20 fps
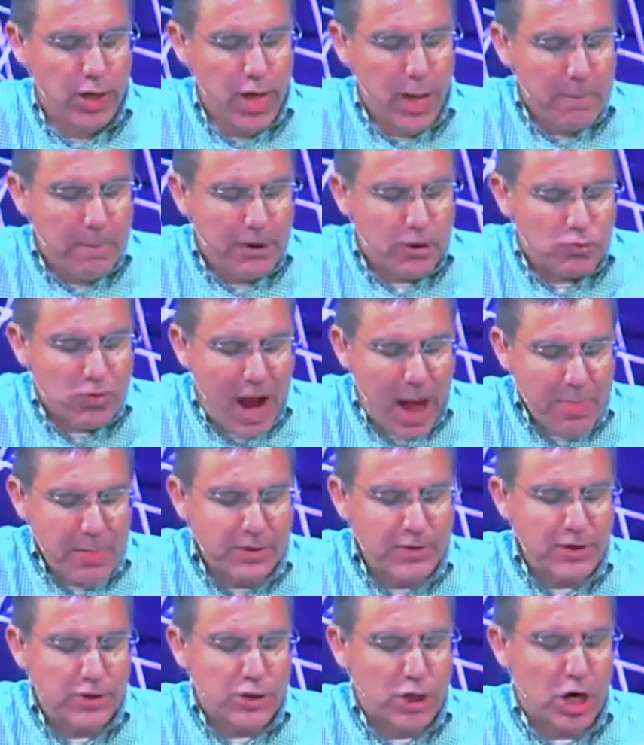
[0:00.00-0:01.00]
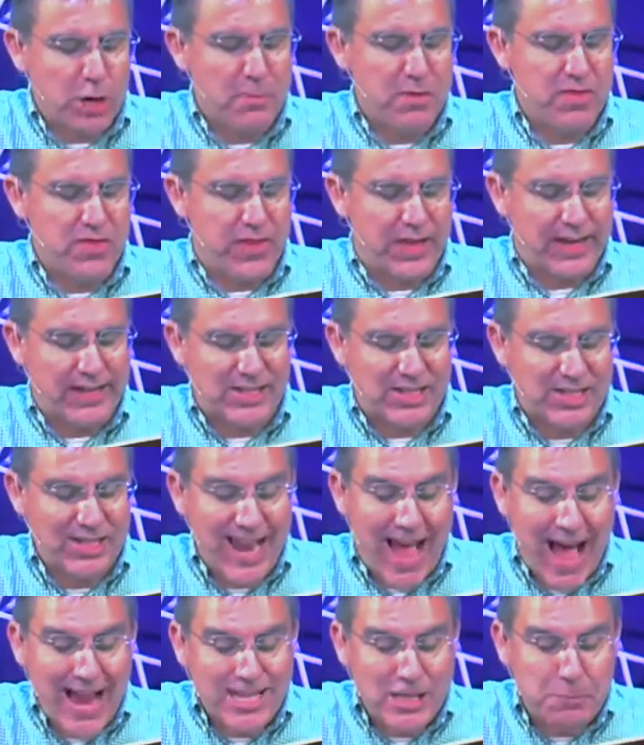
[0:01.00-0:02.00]
but rather determine this
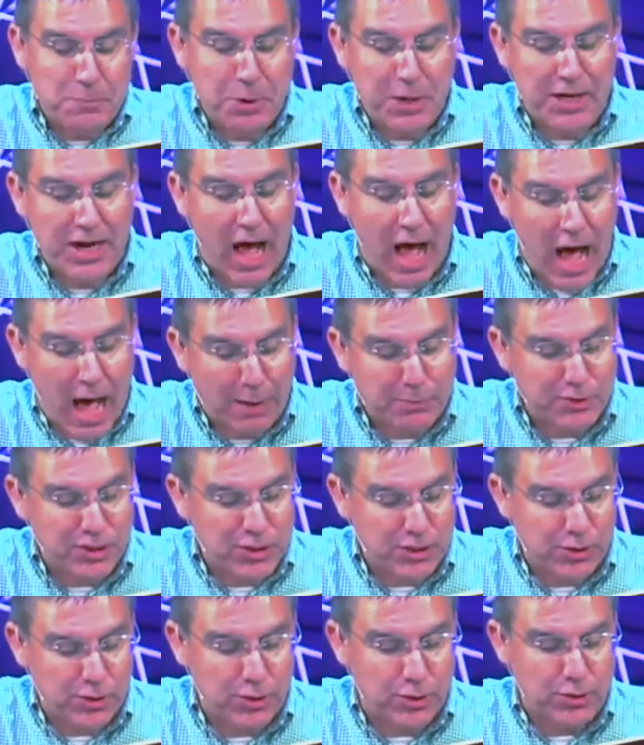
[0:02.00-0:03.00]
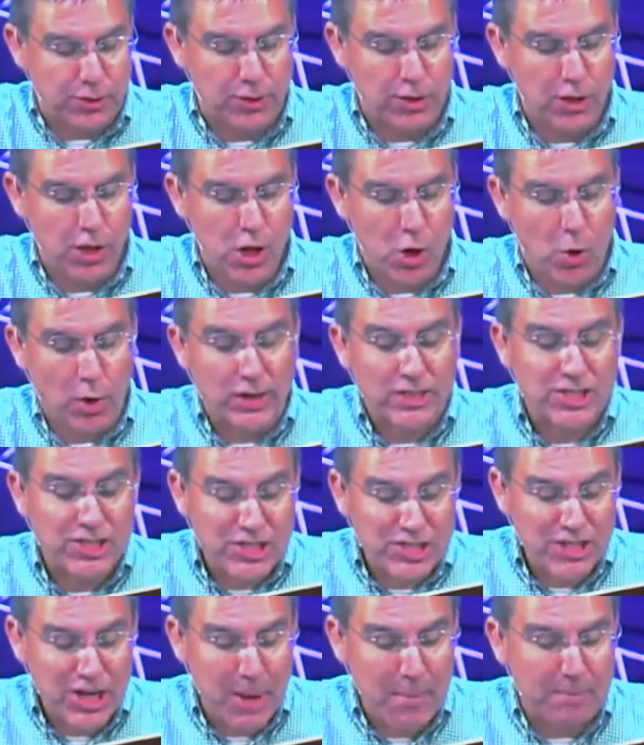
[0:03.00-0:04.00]
not to put an obstacle or a
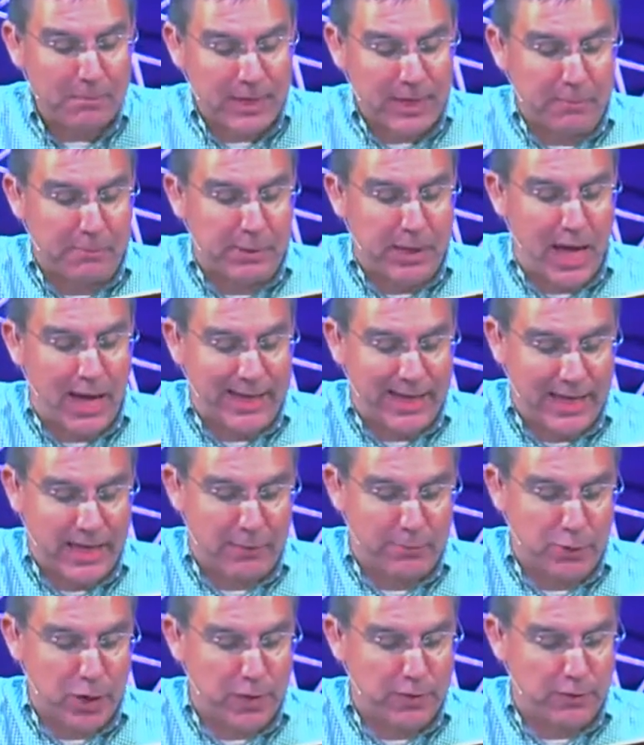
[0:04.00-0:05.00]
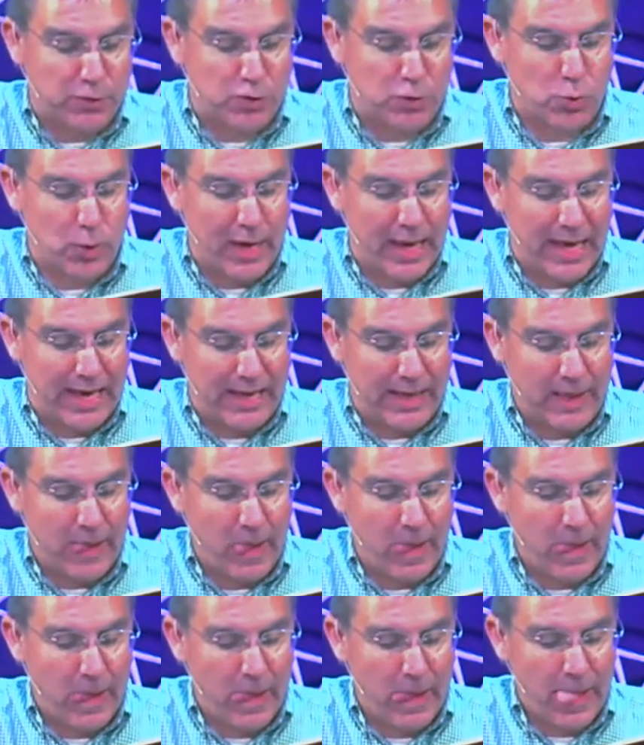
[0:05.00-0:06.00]
stumbling block in a brother's way.
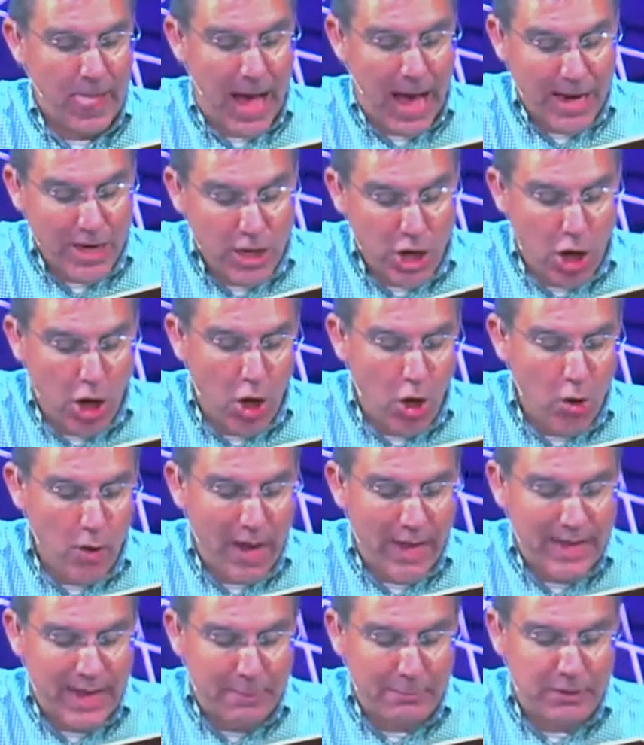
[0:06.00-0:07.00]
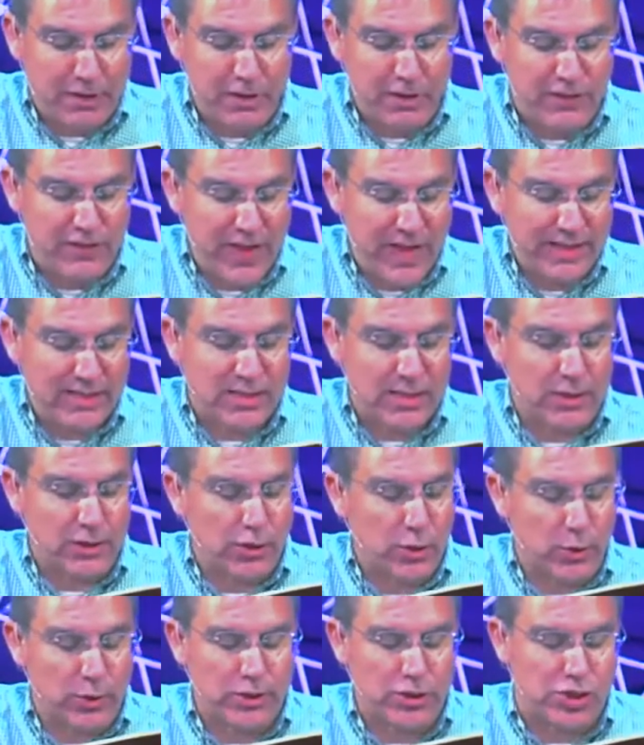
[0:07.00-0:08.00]
I know and am convinced in the
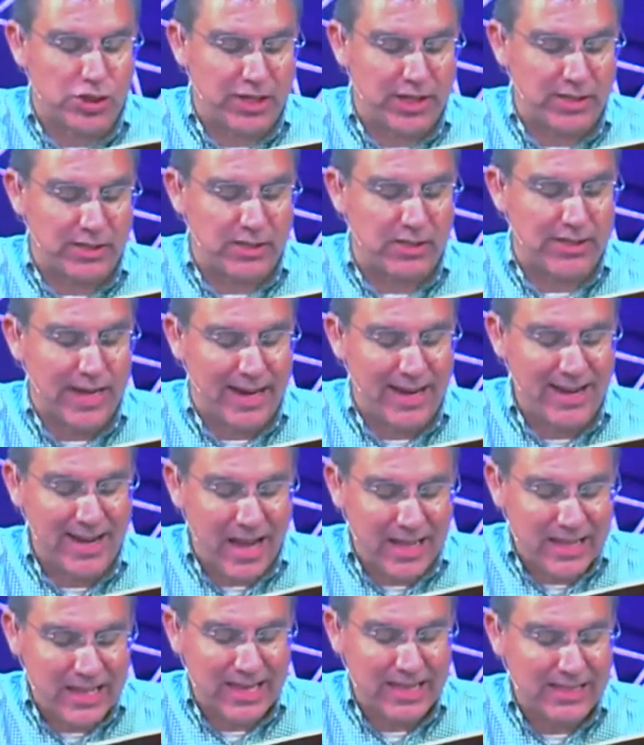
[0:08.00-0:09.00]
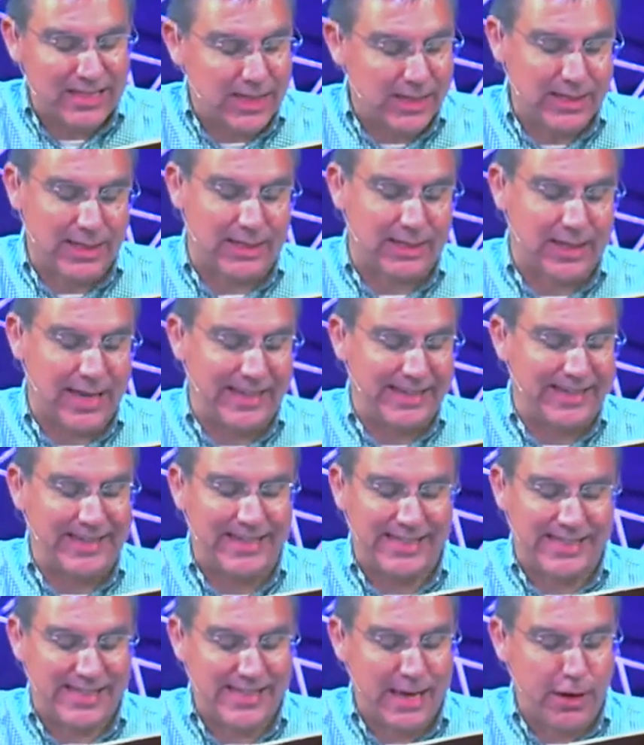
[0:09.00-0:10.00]
Lord Jesus that nothing is unclean in
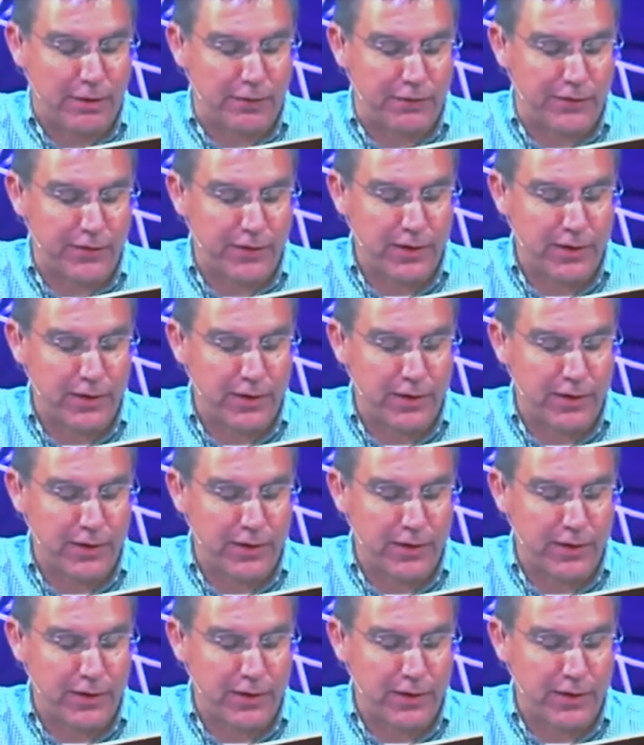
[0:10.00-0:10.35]
itself.